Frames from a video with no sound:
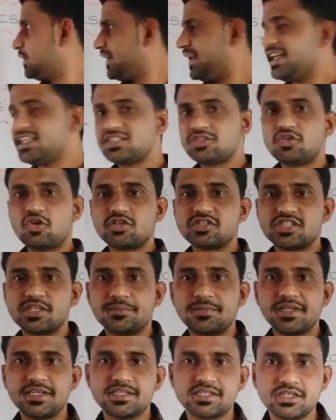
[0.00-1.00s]
Next
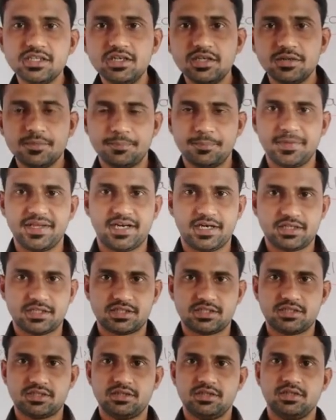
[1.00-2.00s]
concept is
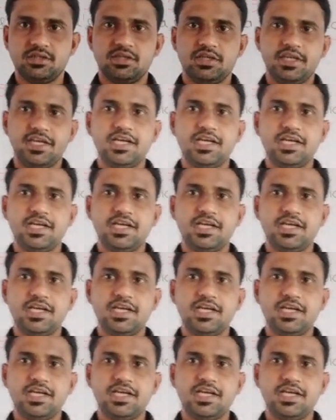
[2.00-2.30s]
mirrors.